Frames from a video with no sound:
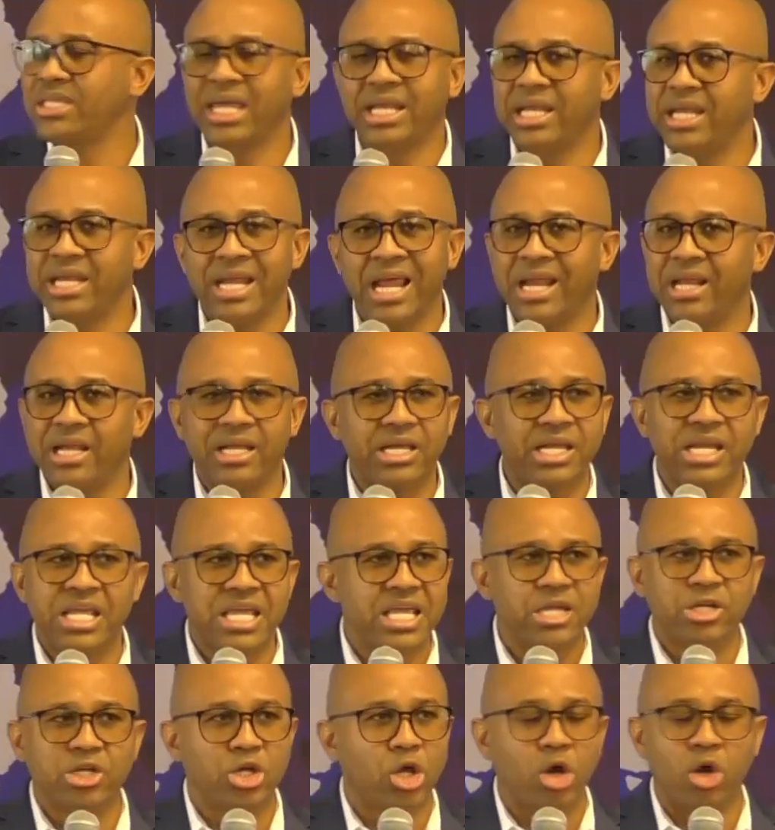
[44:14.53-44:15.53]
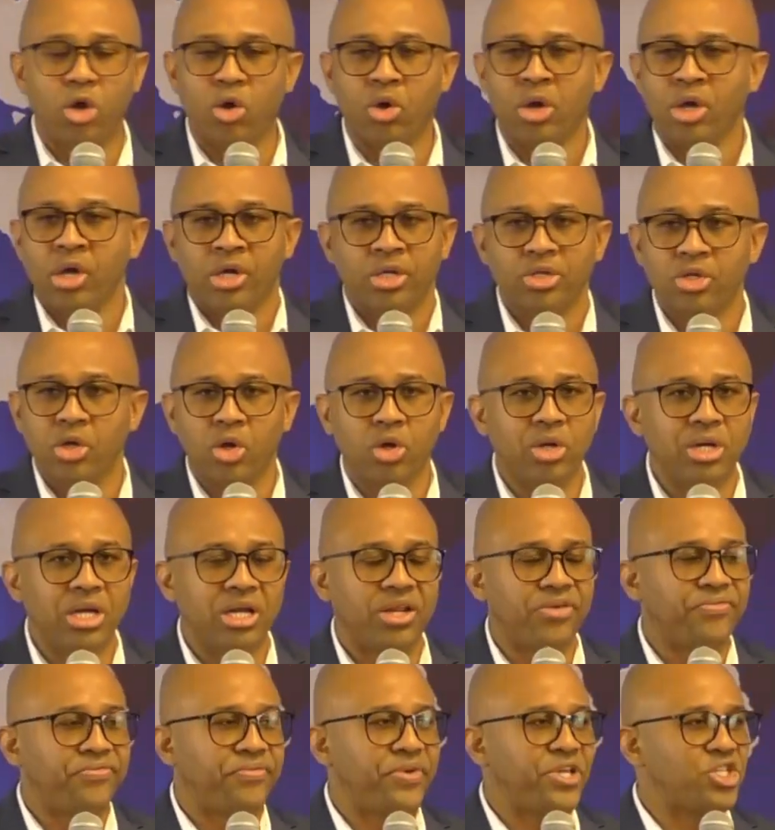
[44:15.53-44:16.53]
They did not need no no
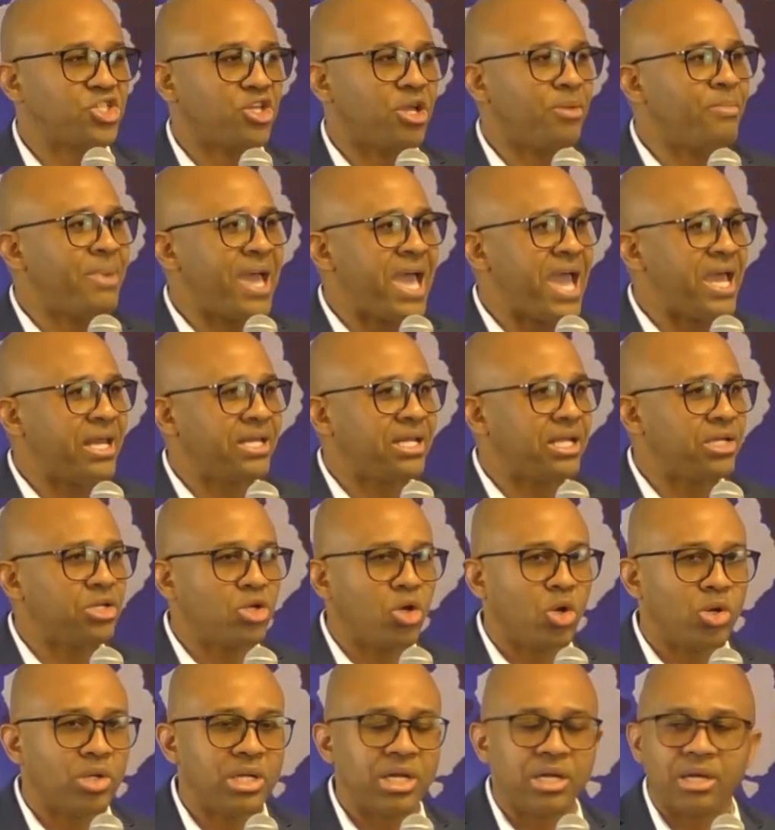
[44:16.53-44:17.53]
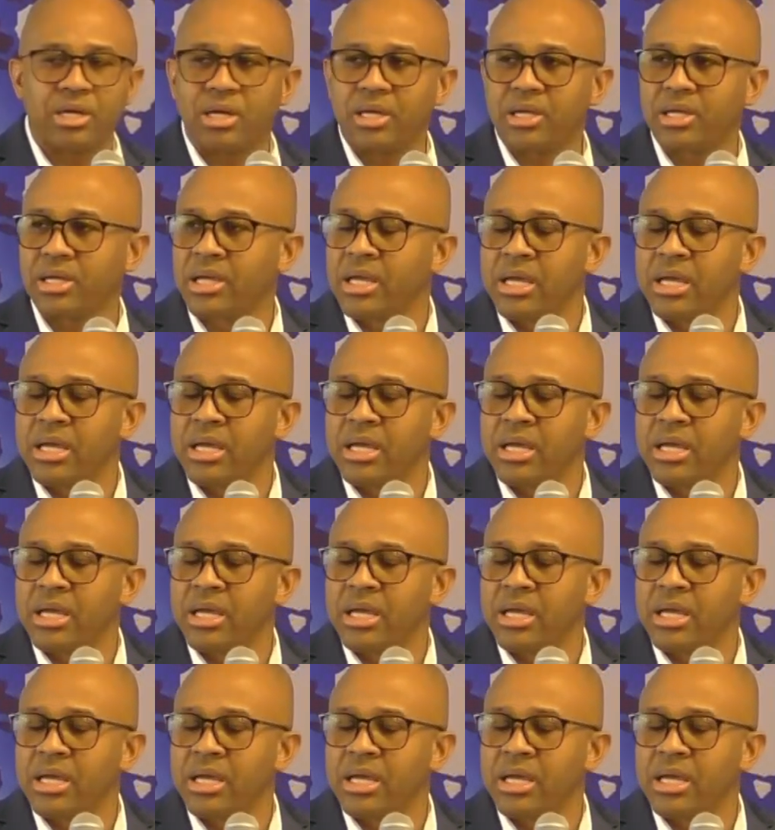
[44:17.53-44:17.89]
little fishermen and no little